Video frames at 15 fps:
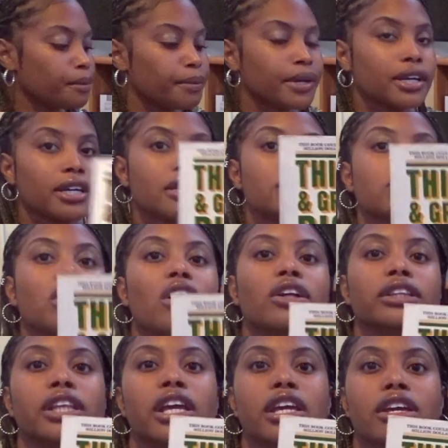book is
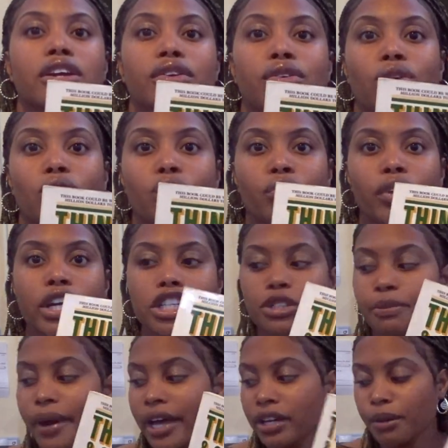called Think and Grow
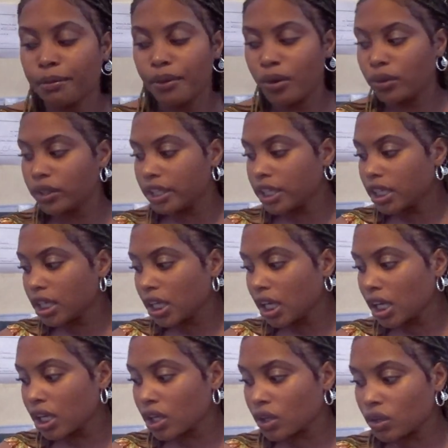Rich by Napoleon
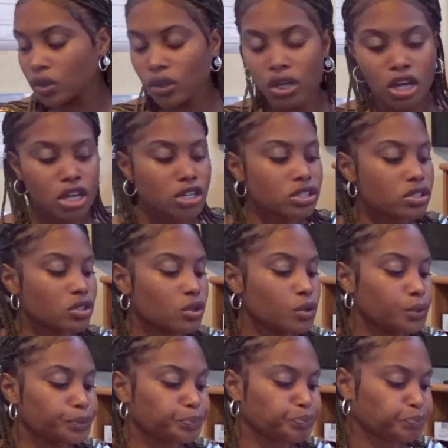Hill.
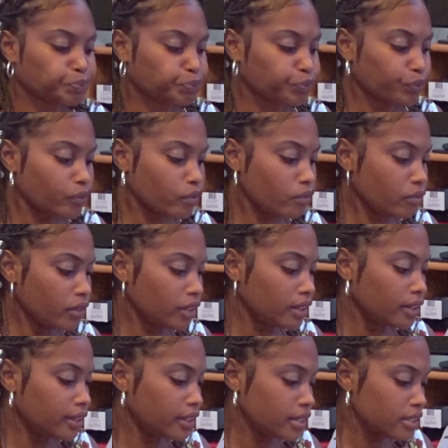So
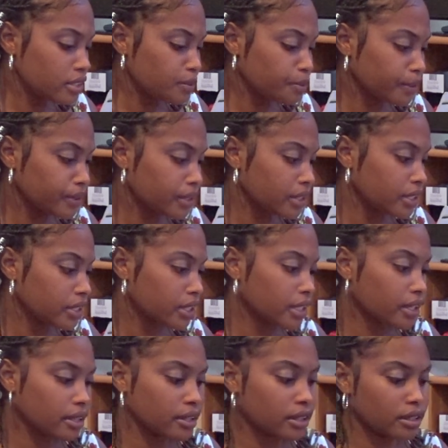this book,